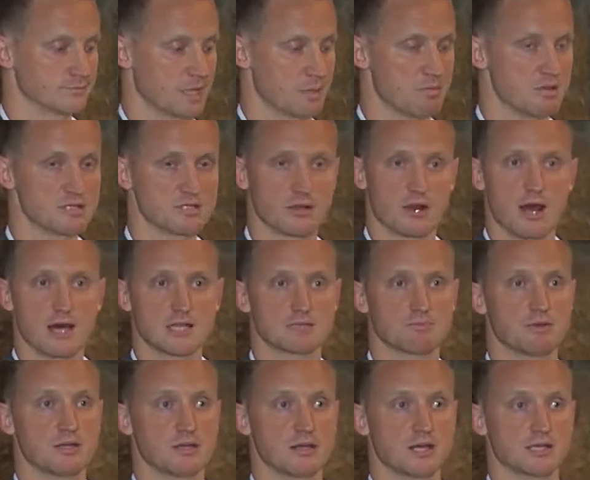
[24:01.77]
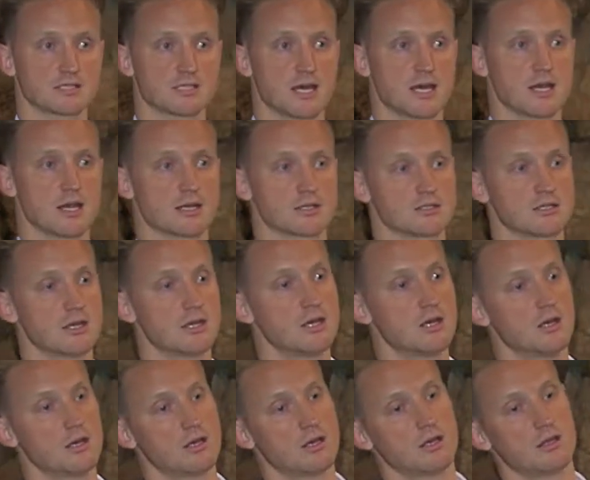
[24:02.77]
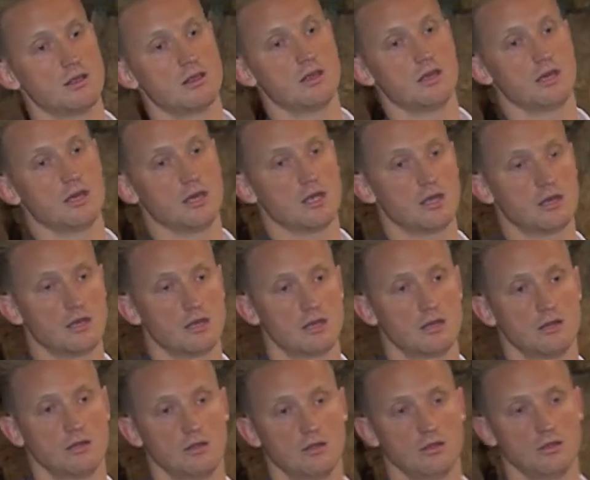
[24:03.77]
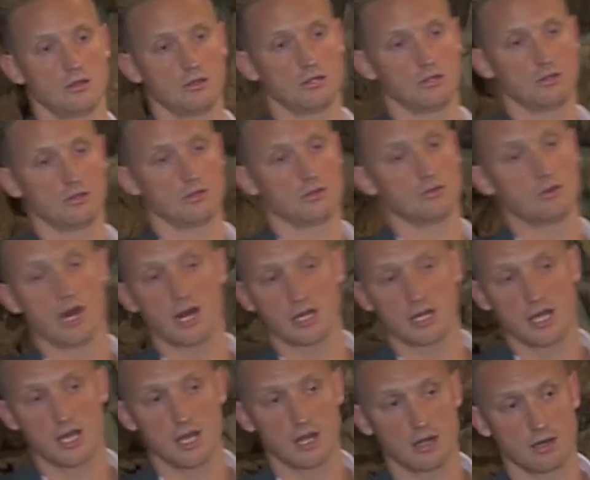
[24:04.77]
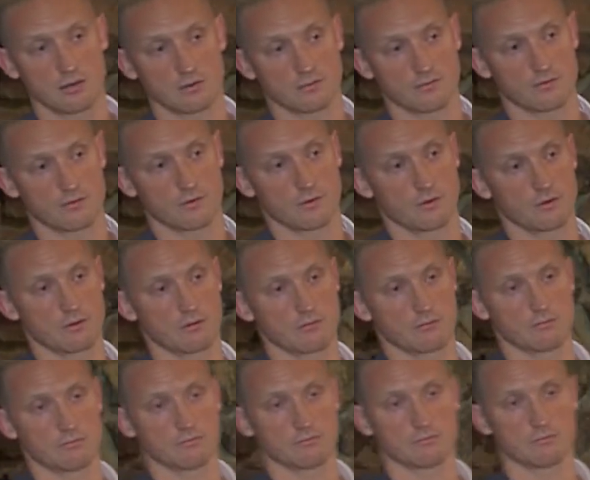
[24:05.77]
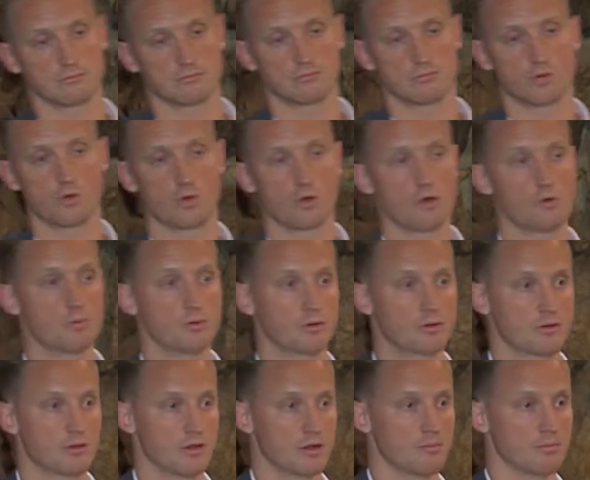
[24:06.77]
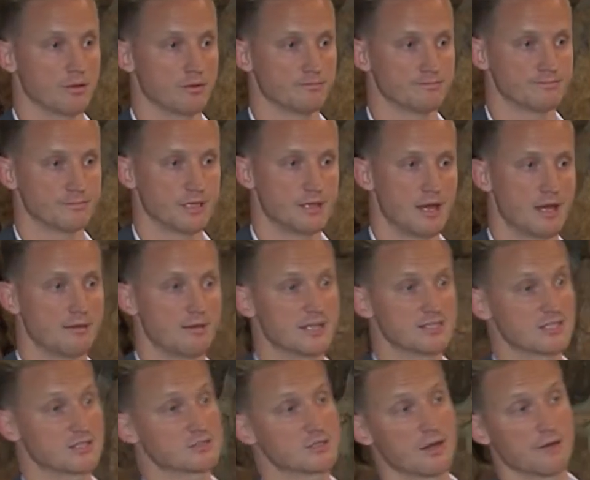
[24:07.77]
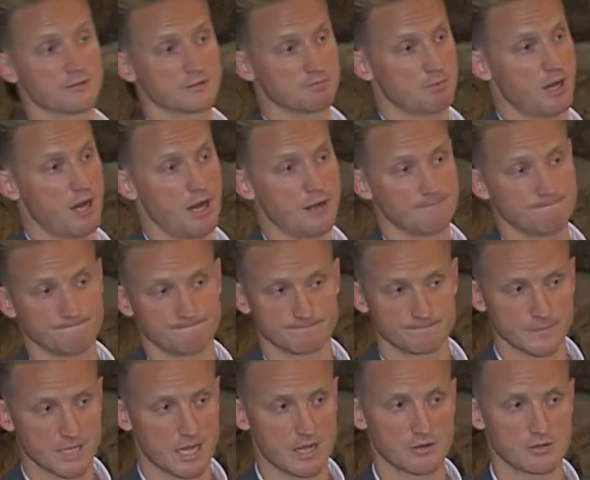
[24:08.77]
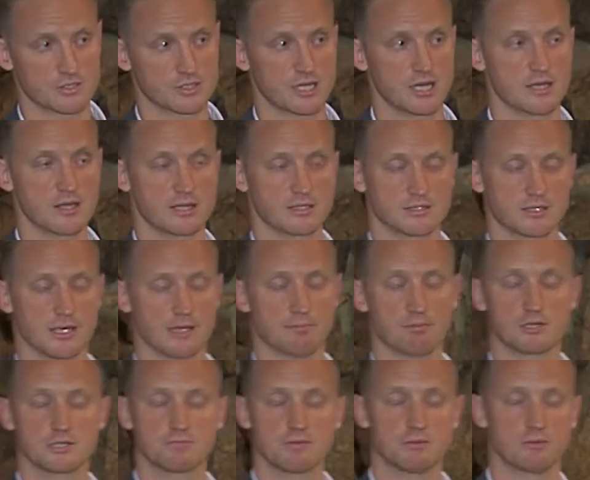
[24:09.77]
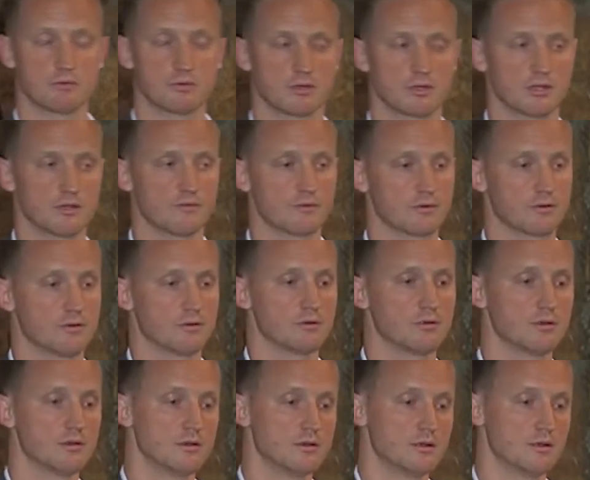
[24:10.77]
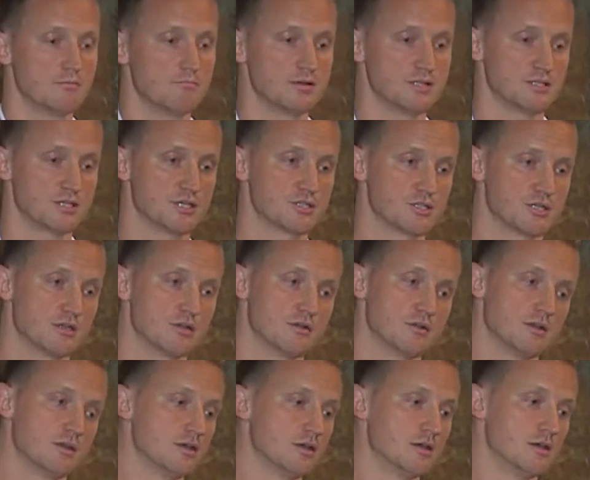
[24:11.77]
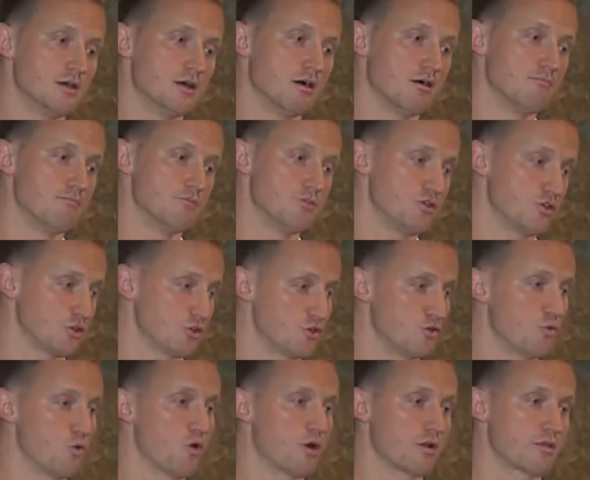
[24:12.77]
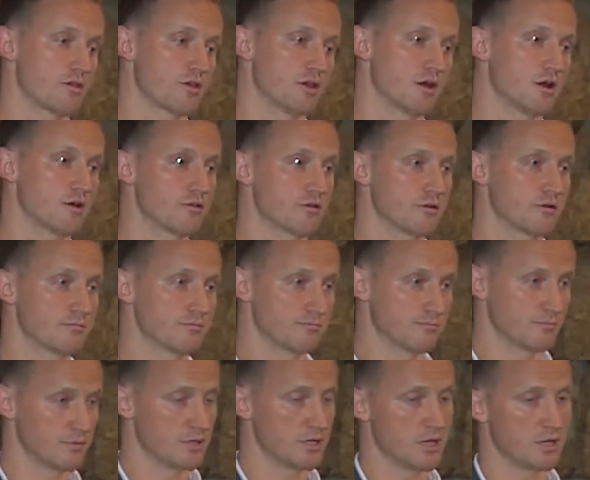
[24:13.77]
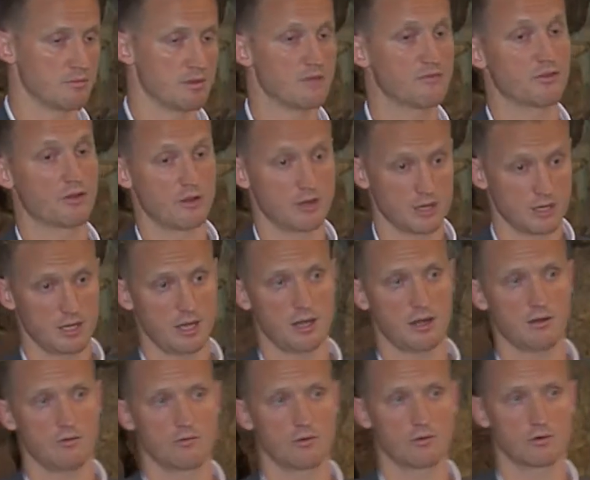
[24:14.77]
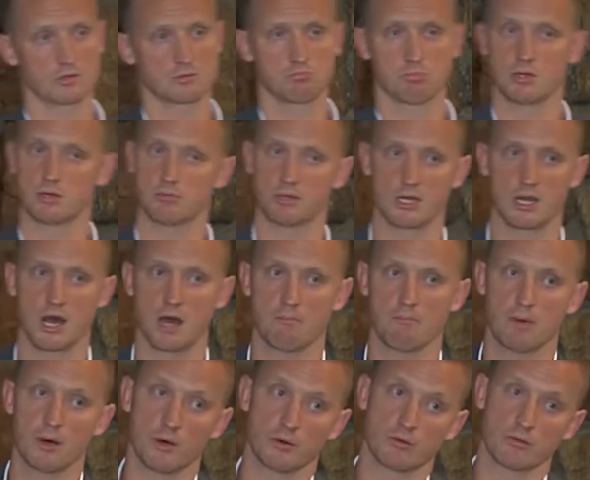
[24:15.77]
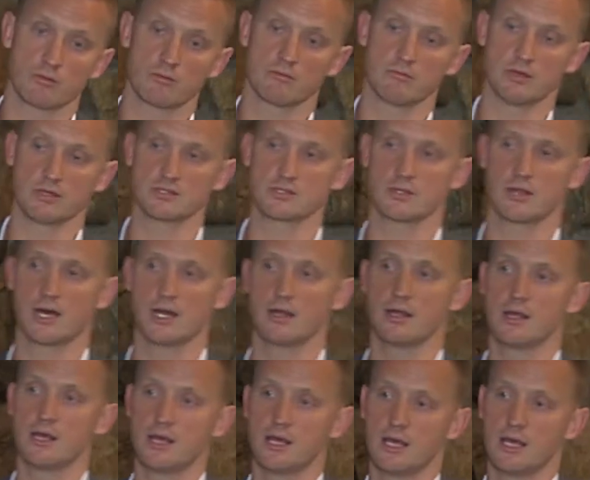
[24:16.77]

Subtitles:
benzodiazepine like Xanax, then you're not a candidate for oral opioid therapy. And that's a tough spot. I understand that puts people in a difficult position. You can do one or the other if they're indicated, of course, but not both. And so that